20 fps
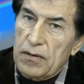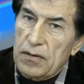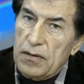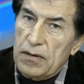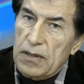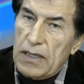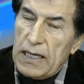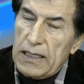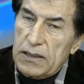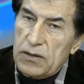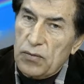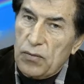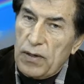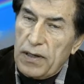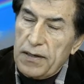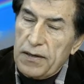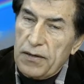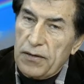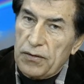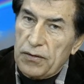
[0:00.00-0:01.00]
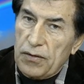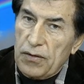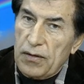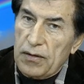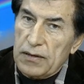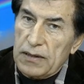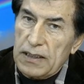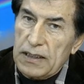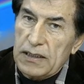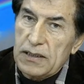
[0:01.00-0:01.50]
That's why they are
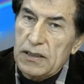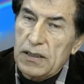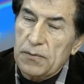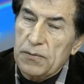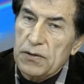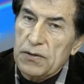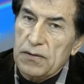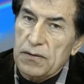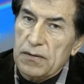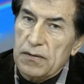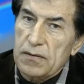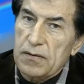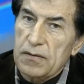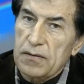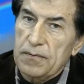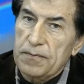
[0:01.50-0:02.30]
called exceptions.